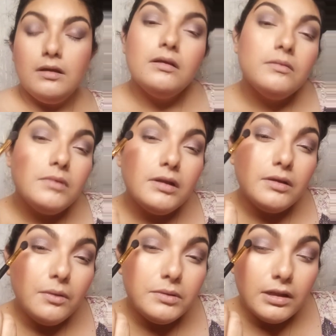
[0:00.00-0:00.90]
I'm gonna
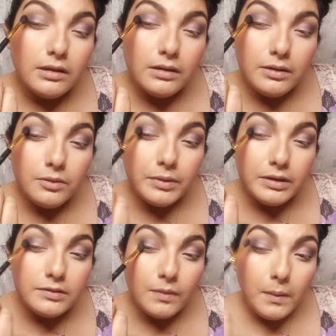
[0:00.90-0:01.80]
go with a little bit,
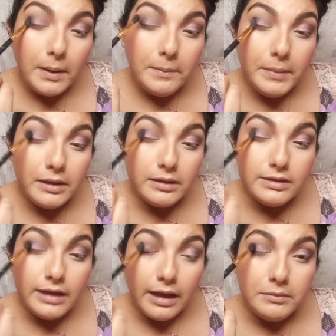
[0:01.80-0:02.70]
so I barely
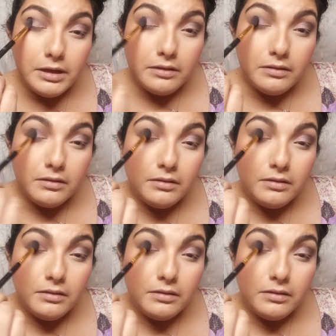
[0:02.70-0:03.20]
dabbed in.